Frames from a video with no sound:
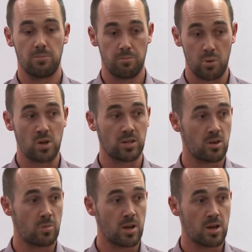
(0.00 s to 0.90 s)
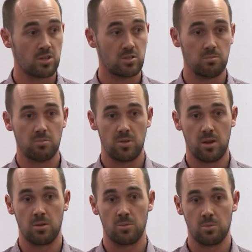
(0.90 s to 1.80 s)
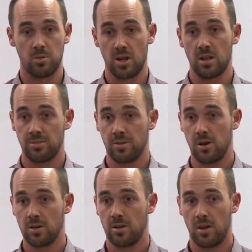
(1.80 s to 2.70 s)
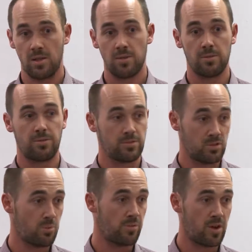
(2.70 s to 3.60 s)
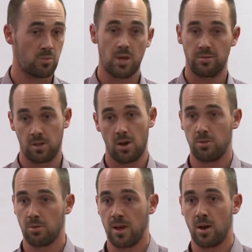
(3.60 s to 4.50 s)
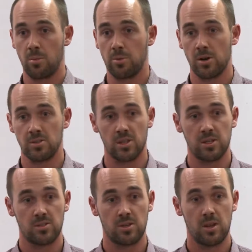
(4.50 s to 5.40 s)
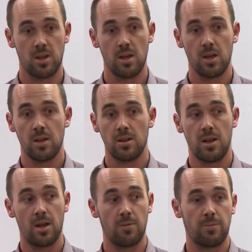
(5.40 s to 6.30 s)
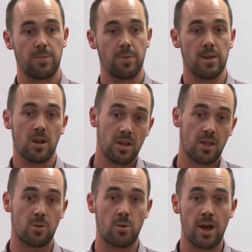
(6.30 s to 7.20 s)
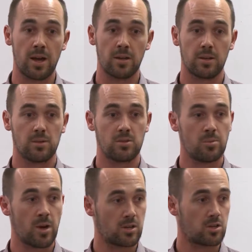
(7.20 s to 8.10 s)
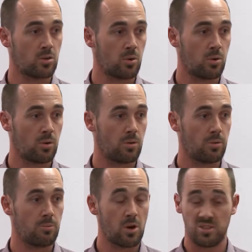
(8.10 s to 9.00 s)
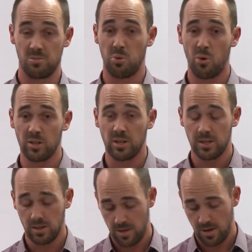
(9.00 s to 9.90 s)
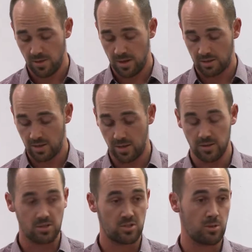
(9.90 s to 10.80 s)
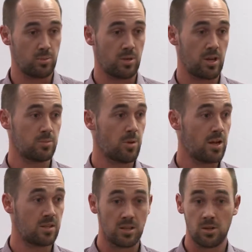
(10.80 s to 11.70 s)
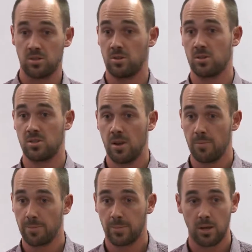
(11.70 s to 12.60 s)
binding nomination, then it will be nullified and the super fund will have to go through that whole process. Now, the only other way to make sure, most importantly, that your super gets paid to the lost dog's home